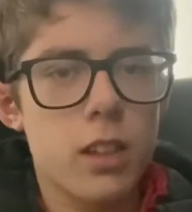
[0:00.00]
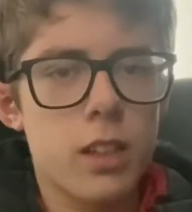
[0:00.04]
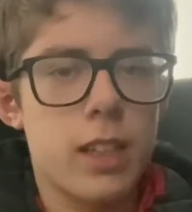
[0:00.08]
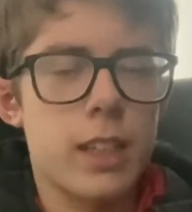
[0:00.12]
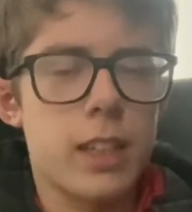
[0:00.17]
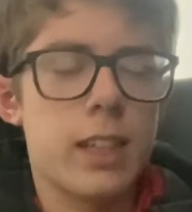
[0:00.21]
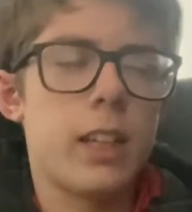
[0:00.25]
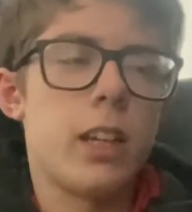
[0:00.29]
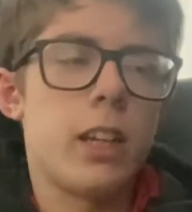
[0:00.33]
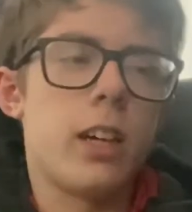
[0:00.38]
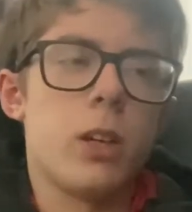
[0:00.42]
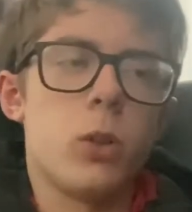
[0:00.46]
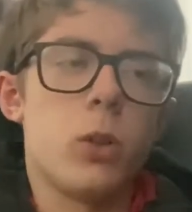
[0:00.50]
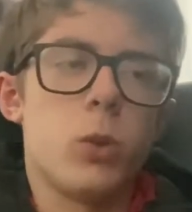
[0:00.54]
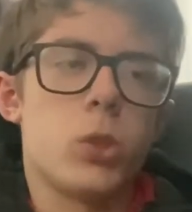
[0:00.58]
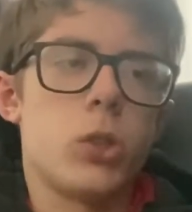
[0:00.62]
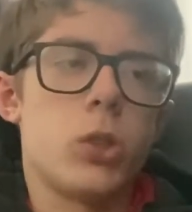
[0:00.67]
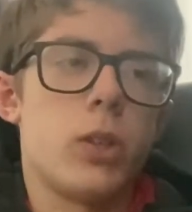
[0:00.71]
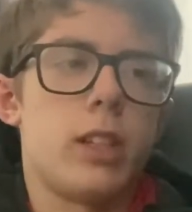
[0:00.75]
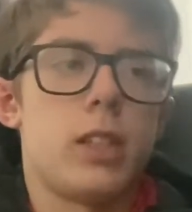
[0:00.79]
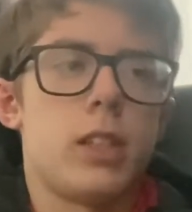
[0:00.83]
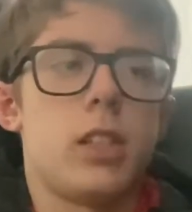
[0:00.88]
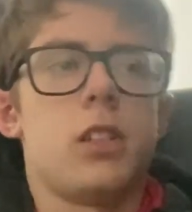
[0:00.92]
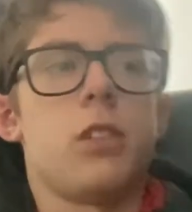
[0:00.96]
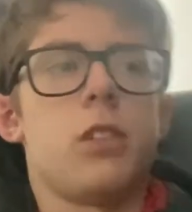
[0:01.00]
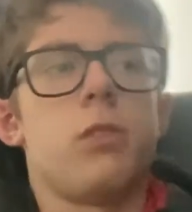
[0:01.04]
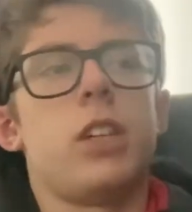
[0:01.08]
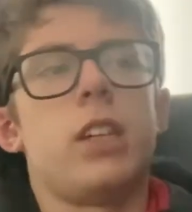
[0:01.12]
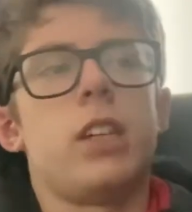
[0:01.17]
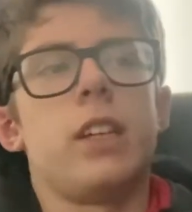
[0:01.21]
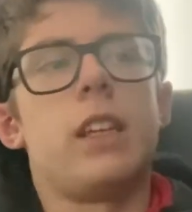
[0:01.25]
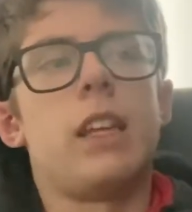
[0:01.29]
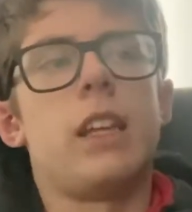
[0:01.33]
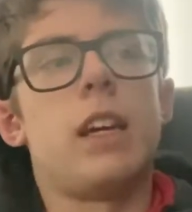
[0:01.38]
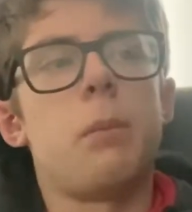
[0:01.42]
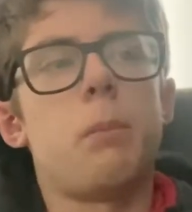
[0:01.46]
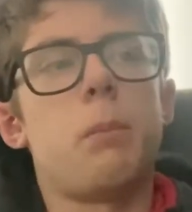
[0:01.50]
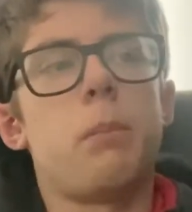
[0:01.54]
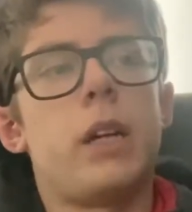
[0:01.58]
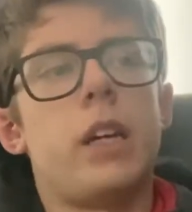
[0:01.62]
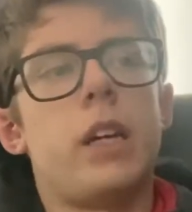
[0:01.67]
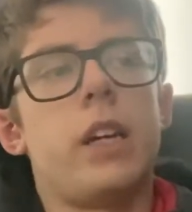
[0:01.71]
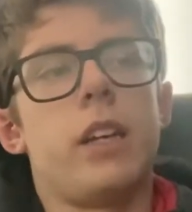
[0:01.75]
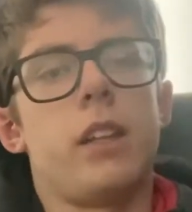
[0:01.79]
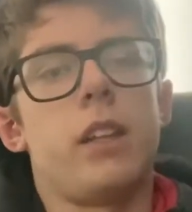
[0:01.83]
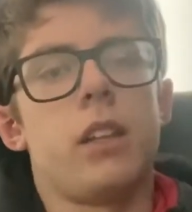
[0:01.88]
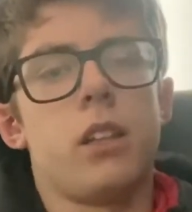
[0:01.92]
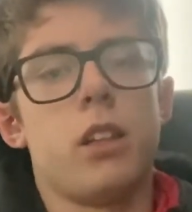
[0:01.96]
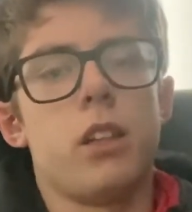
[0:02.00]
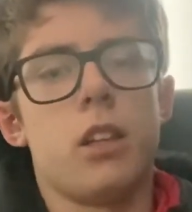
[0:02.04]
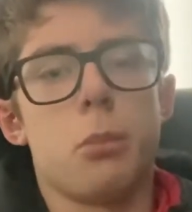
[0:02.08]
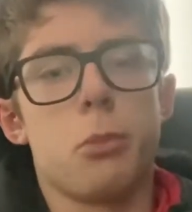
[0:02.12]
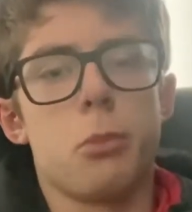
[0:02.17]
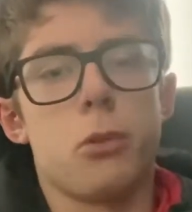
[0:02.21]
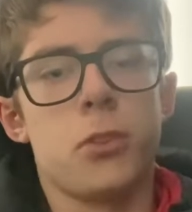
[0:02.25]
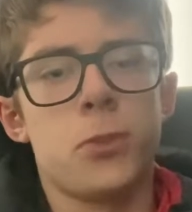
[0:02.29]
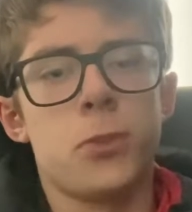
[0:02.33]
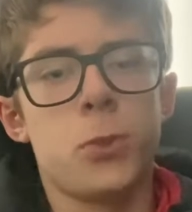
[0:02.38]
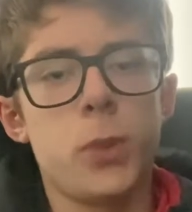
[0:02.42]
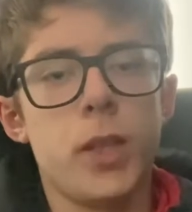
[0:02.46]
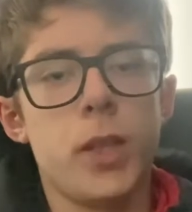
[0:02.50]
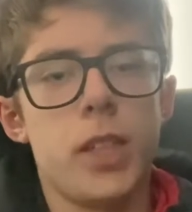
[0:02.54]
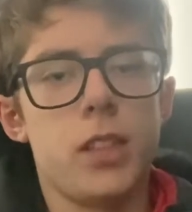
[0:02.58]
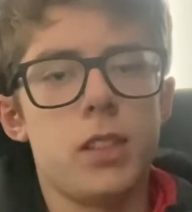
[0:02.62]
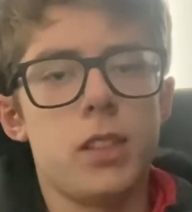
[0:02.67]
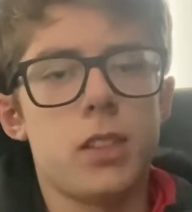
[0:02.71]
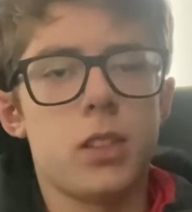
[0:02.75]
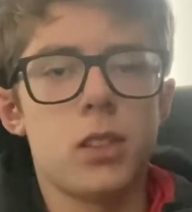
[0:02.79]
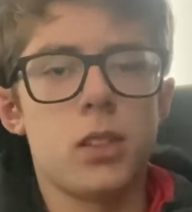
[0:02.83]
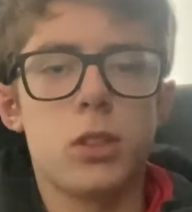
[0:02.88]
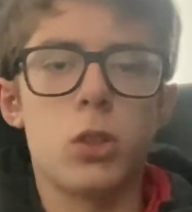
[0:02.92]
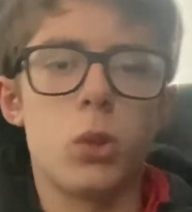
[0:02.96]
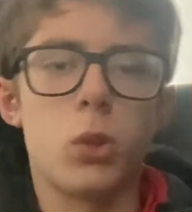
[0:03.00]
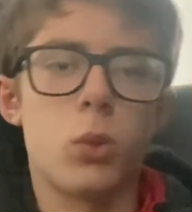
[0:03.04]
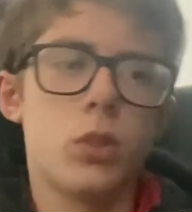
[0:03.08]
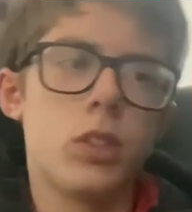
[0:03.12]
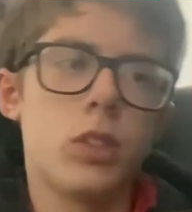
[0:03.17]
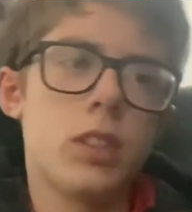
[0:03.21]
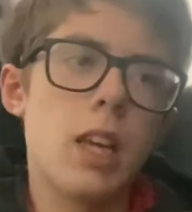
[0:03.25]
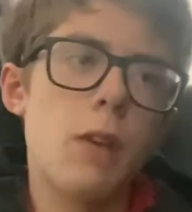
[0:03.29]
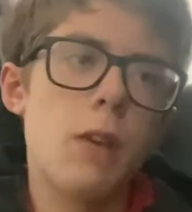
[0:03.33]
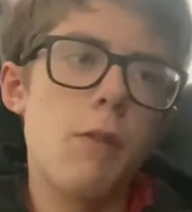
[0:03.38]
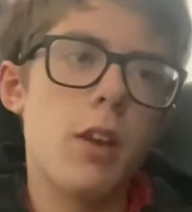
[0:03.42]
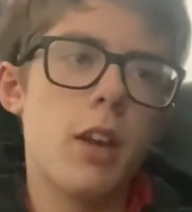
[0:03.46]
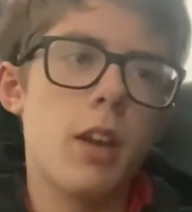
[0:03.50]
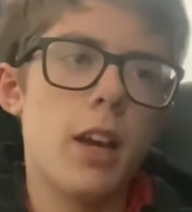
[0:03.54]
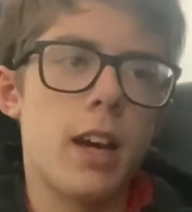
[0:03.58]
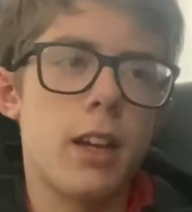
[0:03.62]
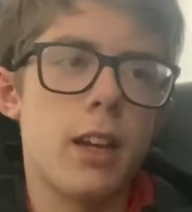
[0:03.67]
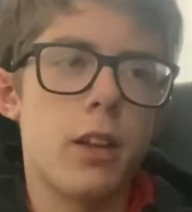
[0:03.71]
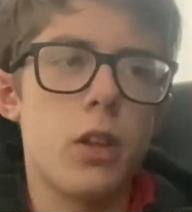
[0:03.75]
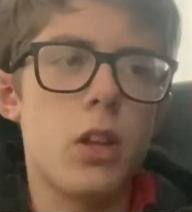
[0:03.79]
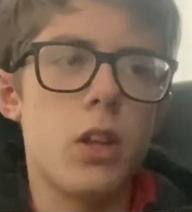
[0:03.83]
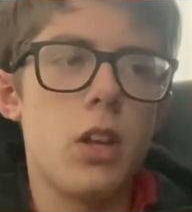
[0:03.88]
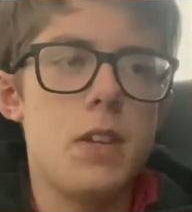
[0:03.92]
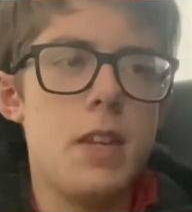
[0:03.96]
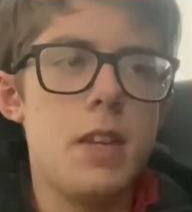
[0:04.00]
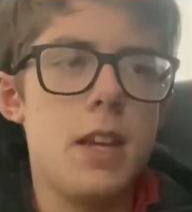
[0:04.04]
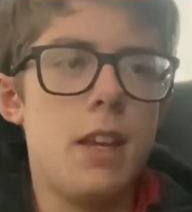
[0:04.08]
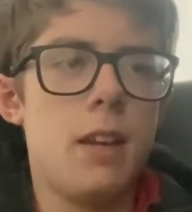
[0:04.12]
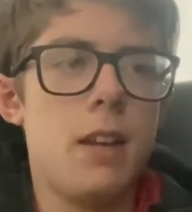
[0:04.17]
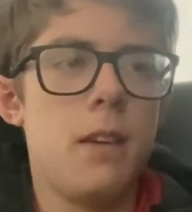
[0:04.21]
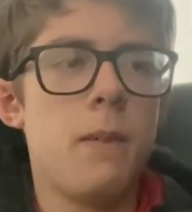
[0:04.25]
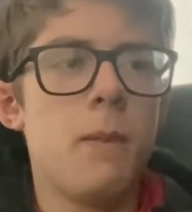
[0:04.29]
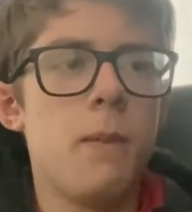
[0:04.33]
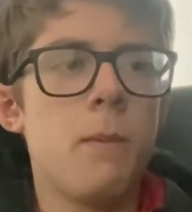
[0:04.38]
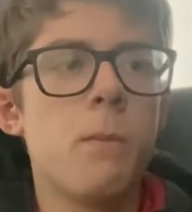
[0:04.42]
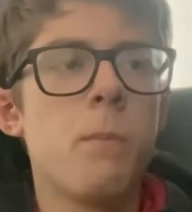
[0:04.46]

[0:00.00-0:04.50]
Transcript: And then I also had to divide that by the number of swings, so 7 and 13.